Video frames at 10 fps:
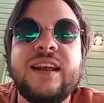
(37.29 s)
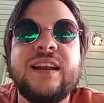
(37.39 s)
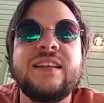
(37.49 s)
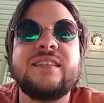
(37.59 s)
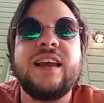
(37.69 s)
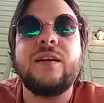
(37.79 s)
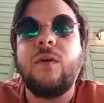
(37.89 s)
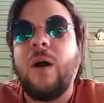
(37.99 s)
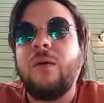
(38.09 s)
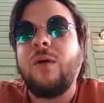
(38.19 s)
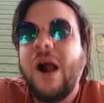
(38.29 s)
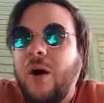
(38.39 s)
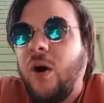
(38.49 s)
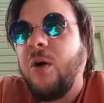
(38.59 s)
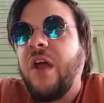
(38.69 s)
And it's like, well,
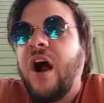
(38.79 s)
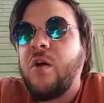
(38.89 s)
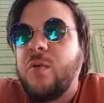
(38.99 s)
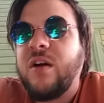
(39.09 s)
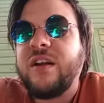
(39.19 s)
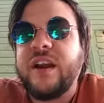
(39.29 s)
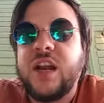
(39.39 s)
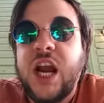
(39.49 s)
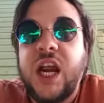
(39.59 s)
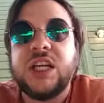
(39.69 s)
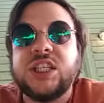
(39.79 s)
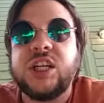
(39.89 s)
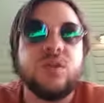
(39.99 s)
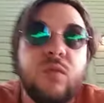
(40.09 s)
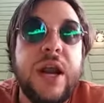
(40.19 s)
well hold on, Will Kincaid
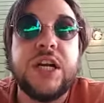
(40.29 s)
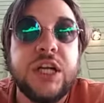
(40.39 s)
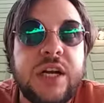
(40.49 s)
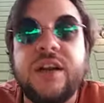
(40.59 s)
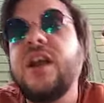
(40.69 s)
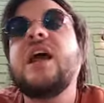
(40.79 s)
situation.